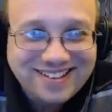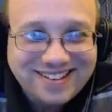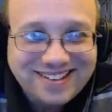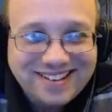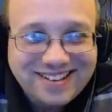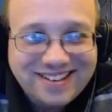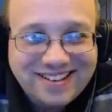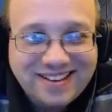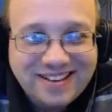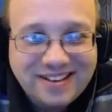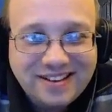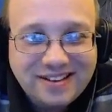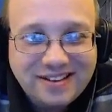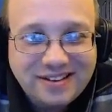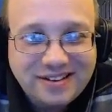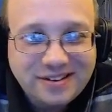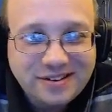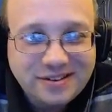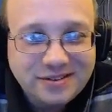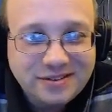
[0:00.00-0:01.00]

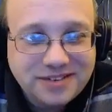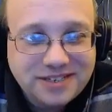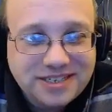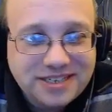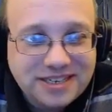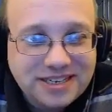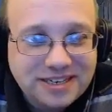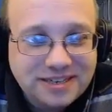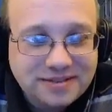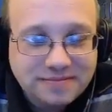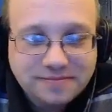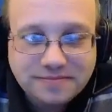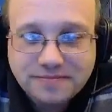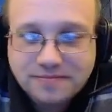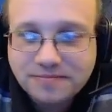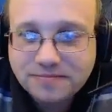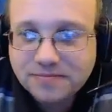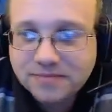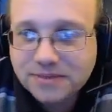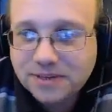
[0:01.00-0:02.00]
Oh dear,
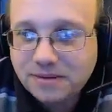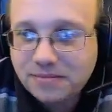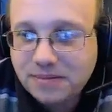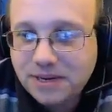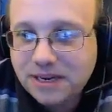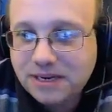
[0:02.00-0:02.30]
me